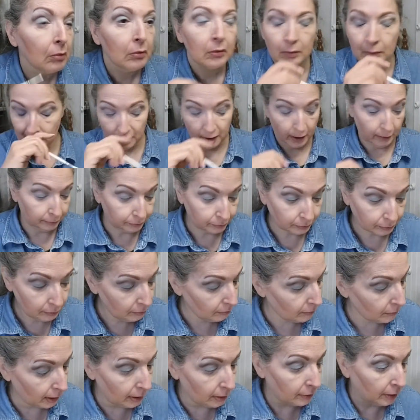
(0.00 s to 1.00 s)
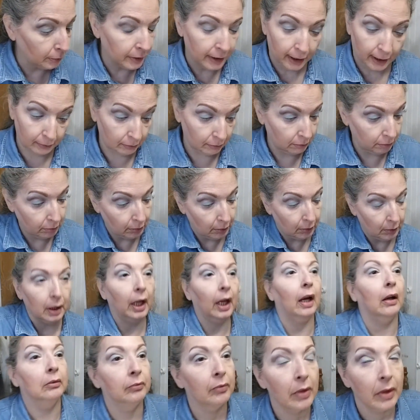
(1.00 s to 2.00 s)
Alright, done with that.
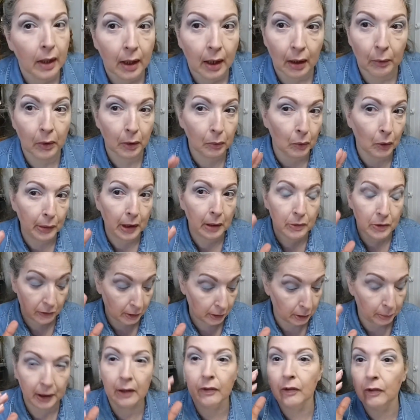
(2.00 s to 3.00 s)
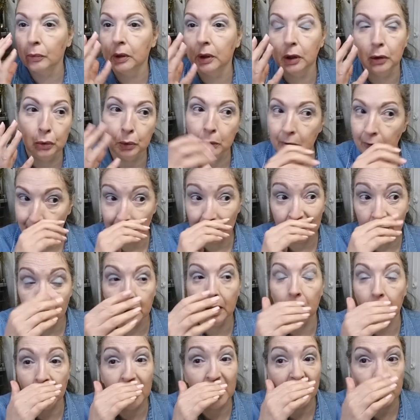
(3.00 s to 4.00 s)
Now, I want to warm it up just a little bit because it's really cool. It's really,
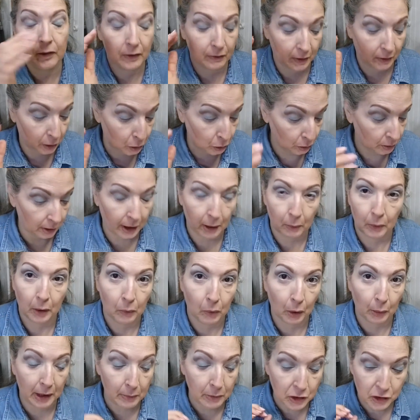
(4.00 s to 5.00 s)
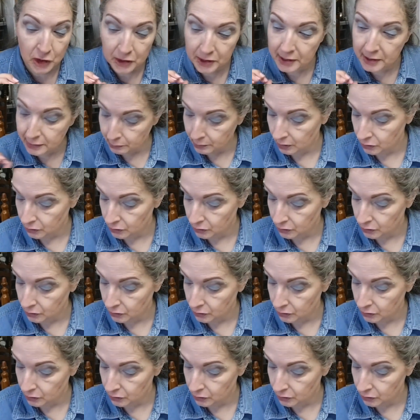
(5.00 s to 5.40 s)
right now this is a very cool look. I want to warm it up just a smidge,